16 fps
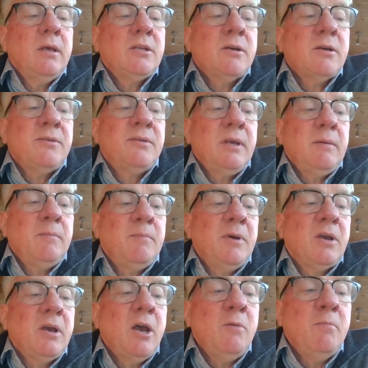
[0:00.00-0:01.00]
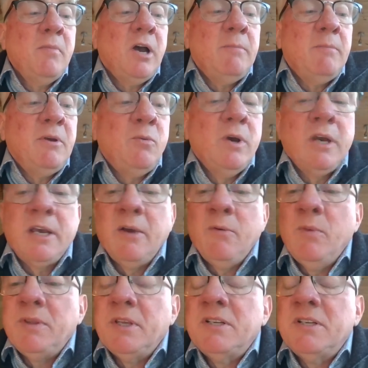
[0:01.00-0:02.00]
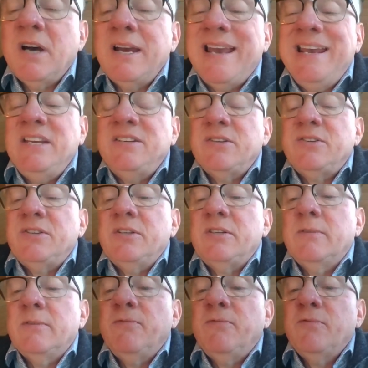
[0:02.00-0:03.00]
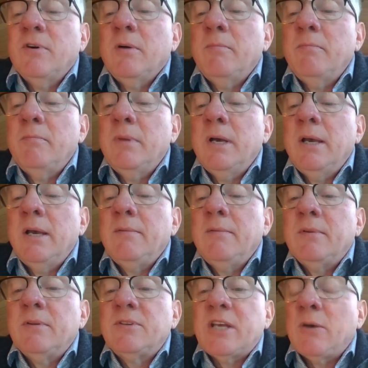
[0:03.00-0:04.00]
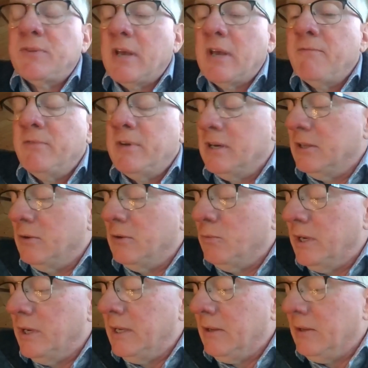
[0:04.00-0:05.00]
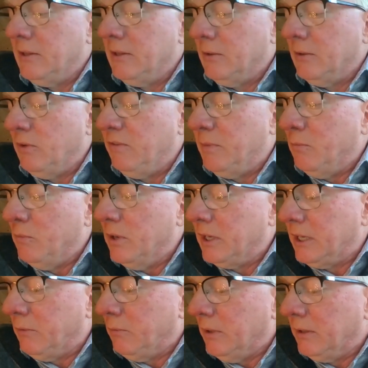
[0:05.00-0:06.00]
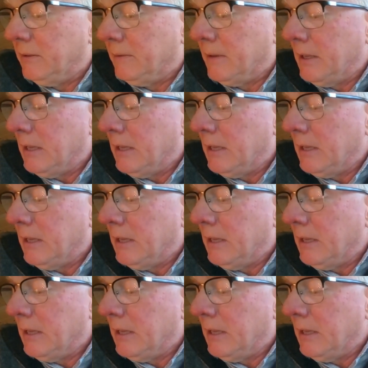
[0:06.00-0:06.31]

So I think Pacome might be working with the DISA system from uh, South Africa that we're that we've been working with.